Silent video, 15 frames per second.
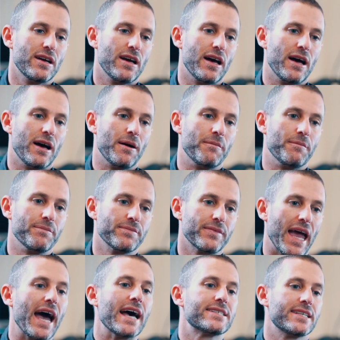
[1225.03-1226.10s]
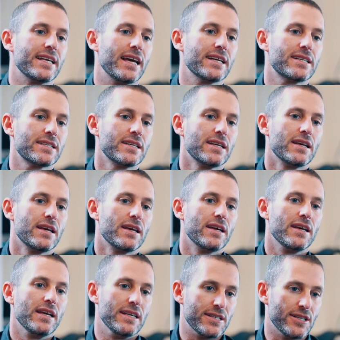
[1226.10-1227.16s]
asset
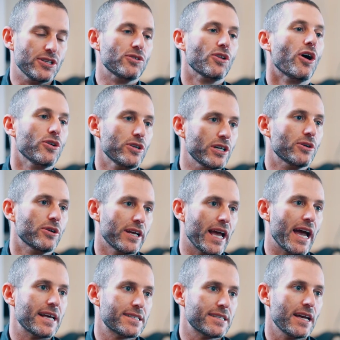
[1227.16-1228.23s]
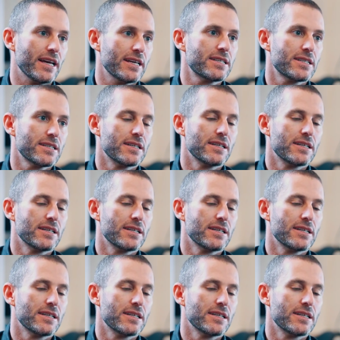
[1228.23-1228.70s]
is a low yielding asset,